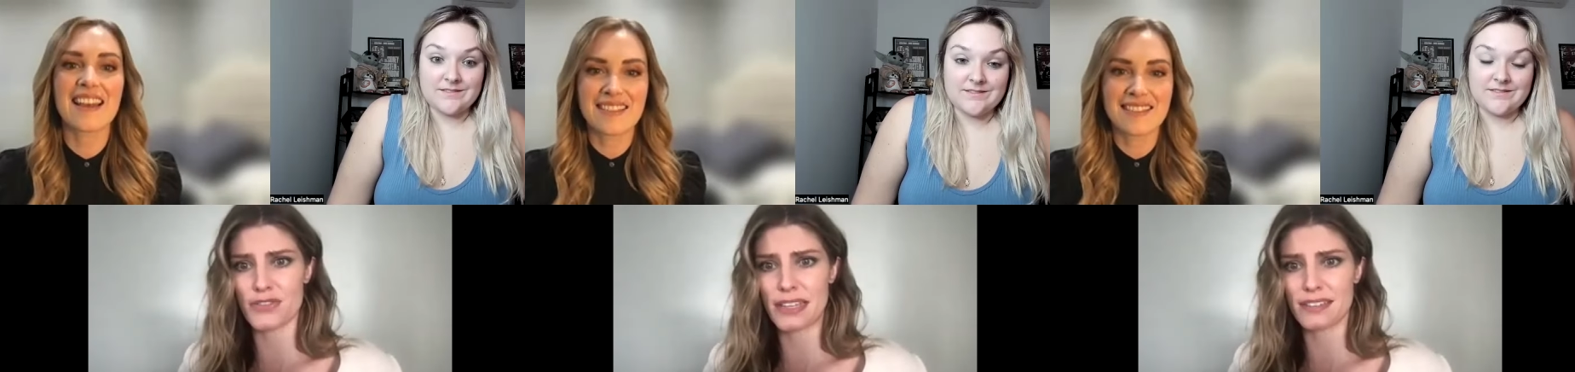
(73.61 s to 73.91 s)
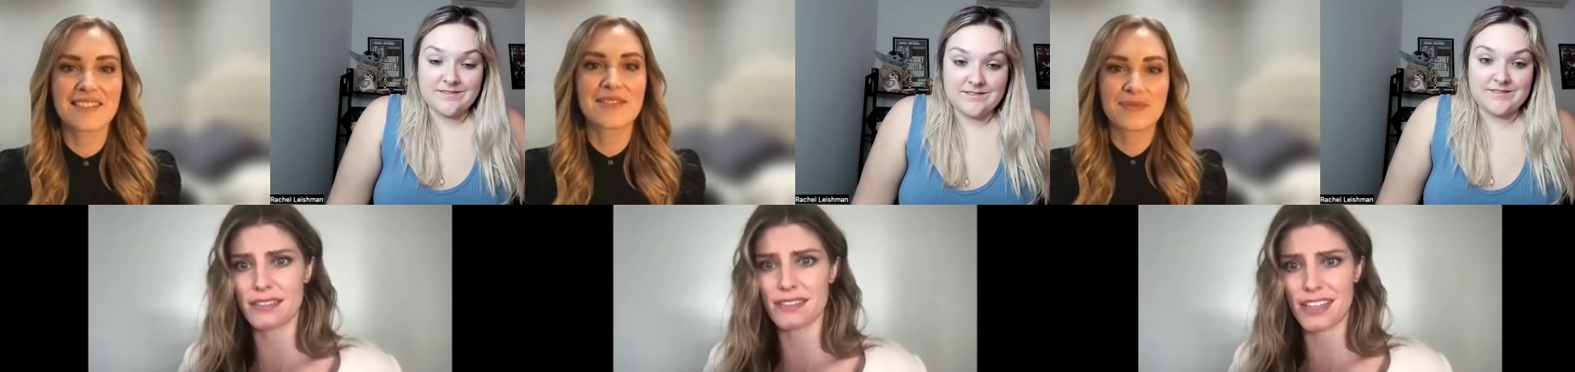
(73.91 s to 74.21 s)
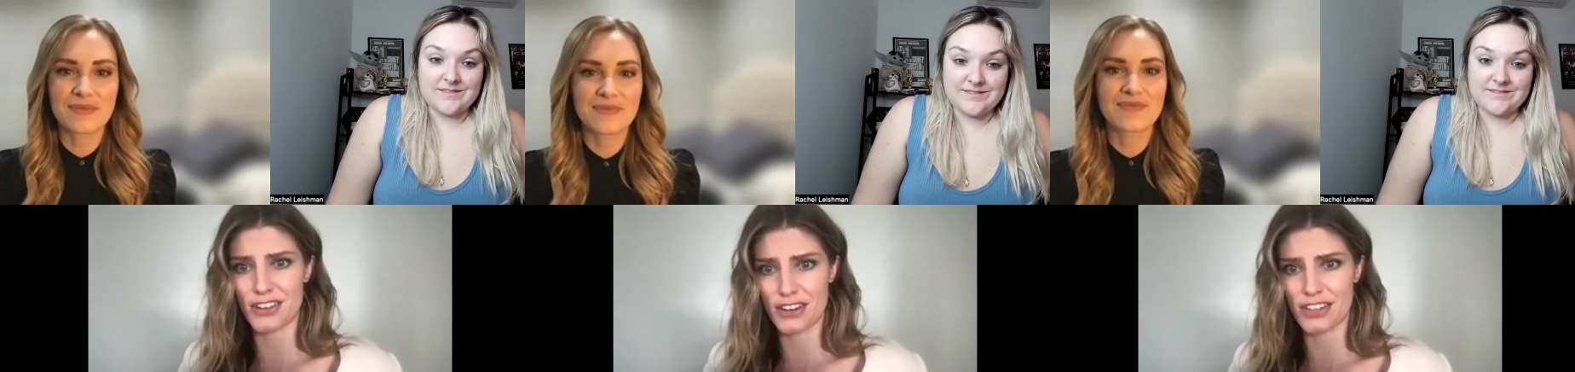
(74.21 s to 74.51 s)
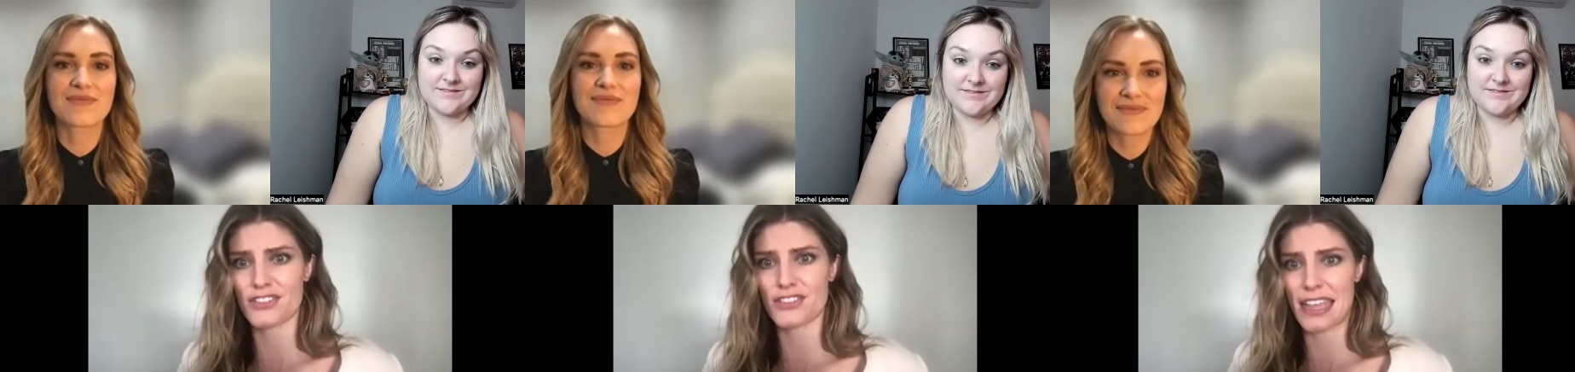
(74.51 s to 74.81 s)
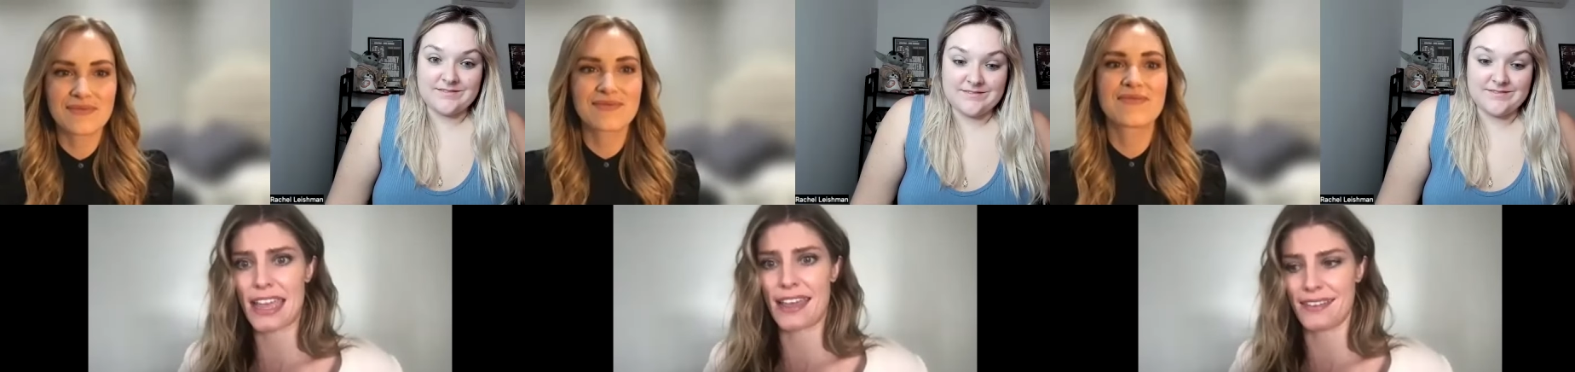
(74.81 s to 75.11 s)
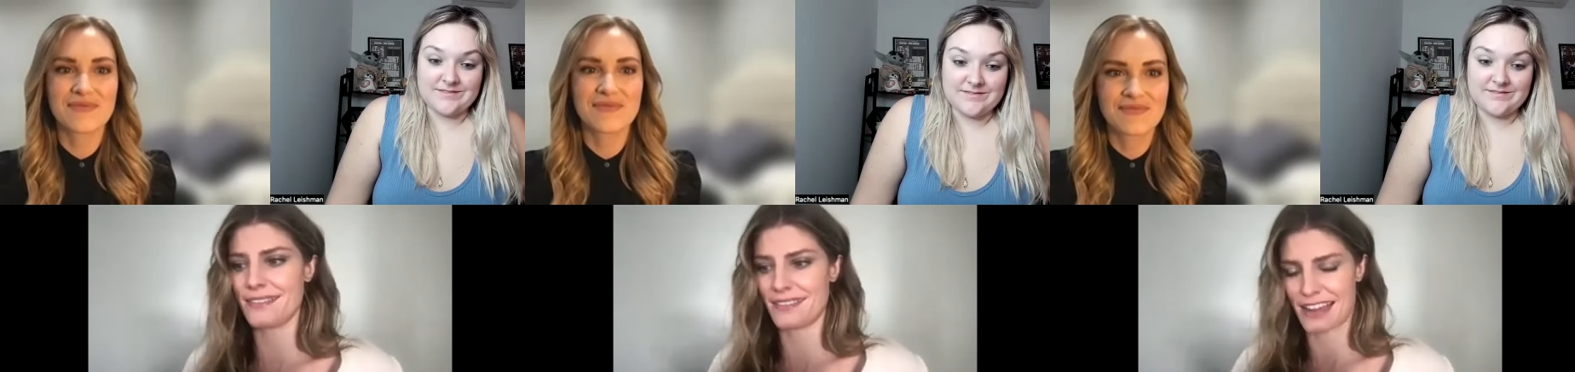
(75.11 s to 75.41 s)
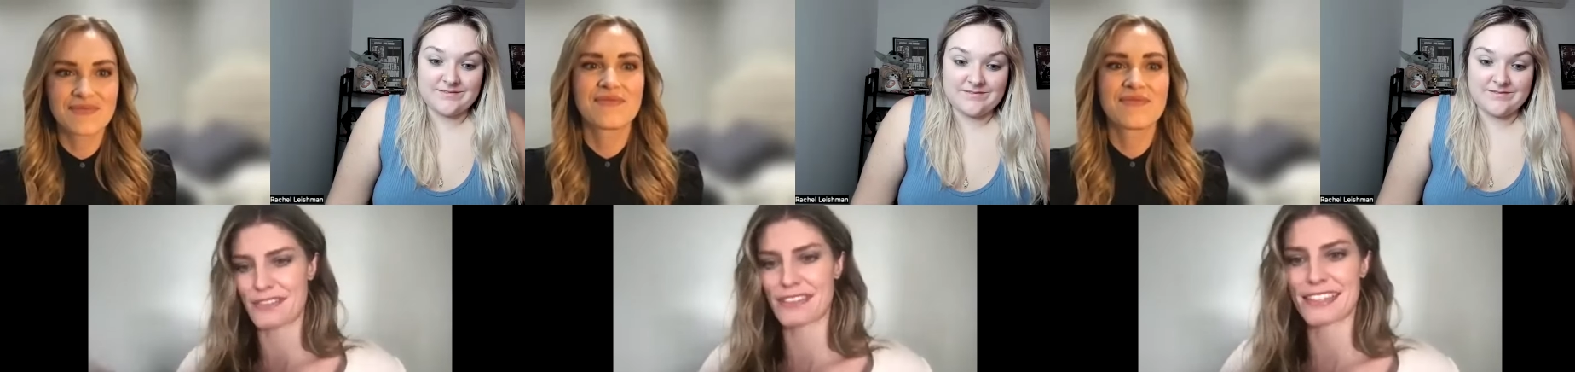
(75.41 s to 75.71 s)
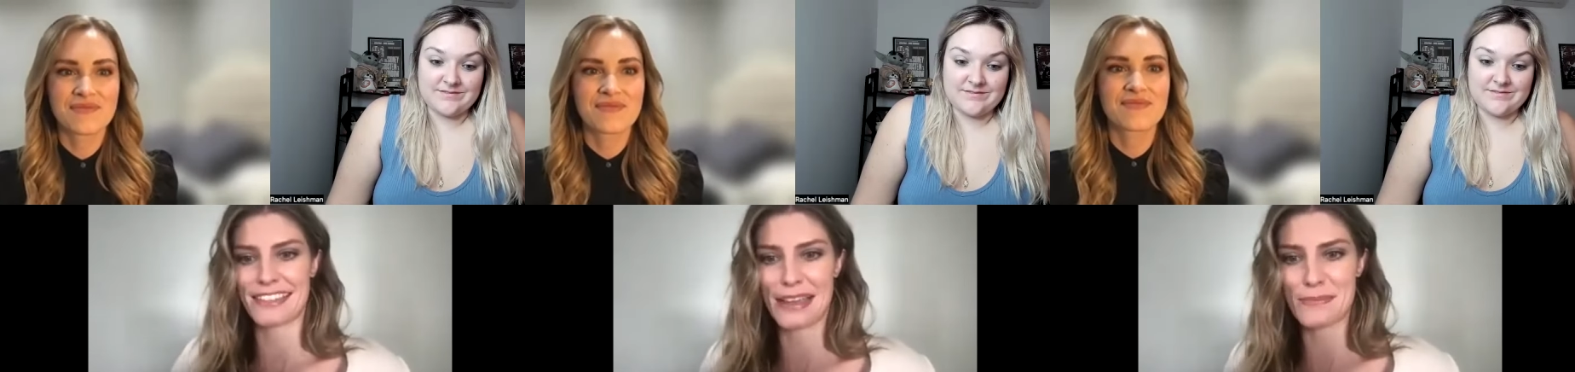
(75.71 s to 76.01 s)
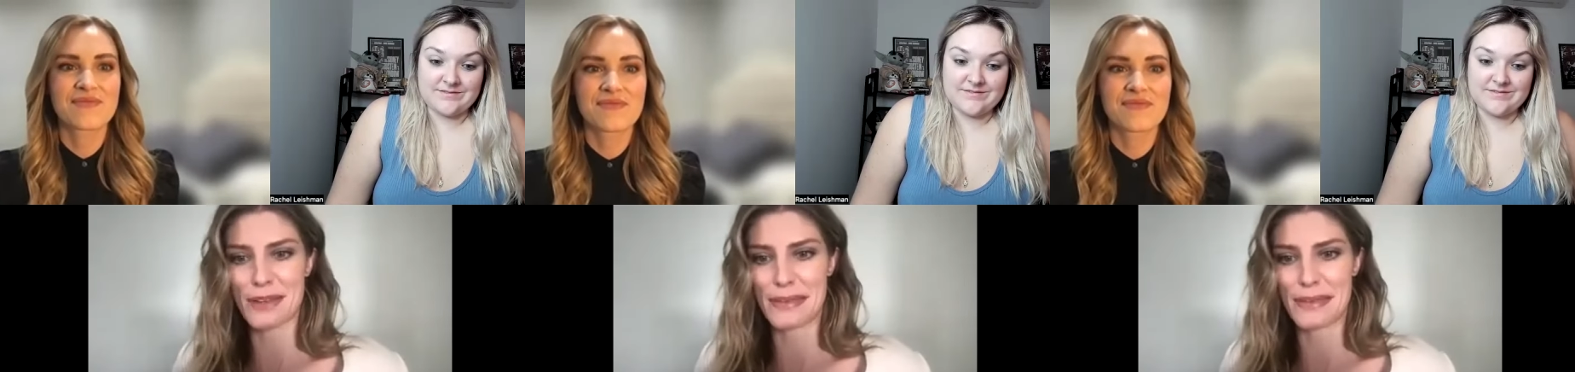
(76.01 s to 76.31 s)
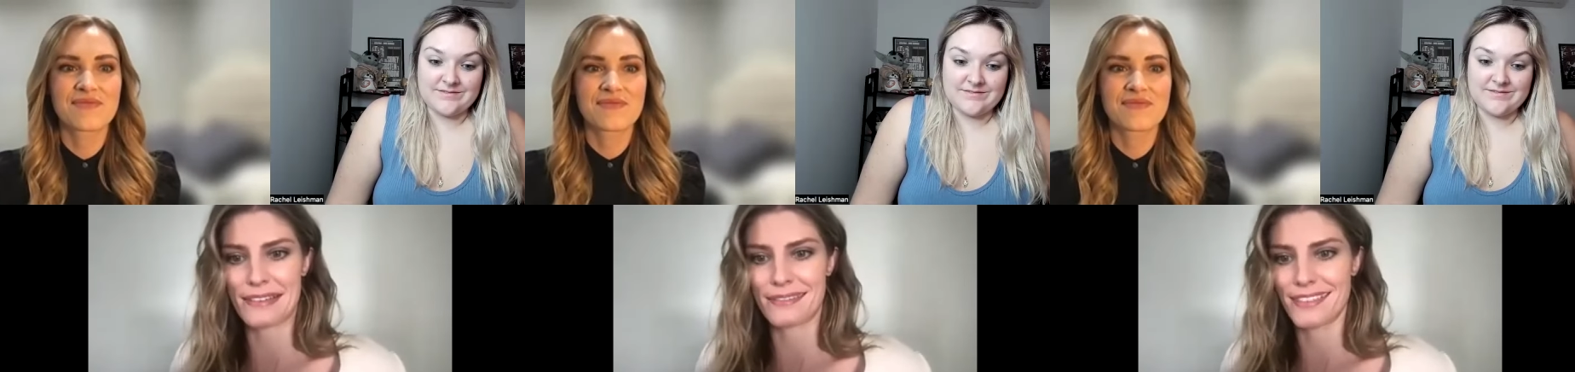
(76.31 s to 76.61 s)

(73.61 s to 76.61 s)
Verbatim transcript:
Speaker 1: in Secret History and obviously in the upcoming